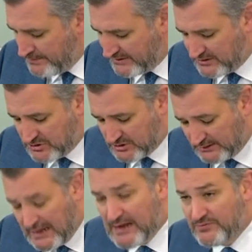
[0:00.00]
but there's a
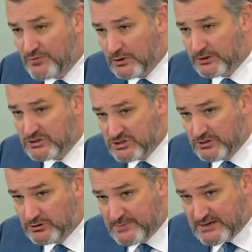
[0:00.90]
lot of work
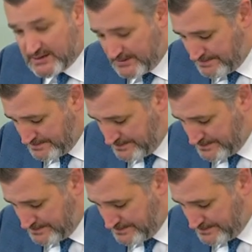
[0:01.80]
still to be done.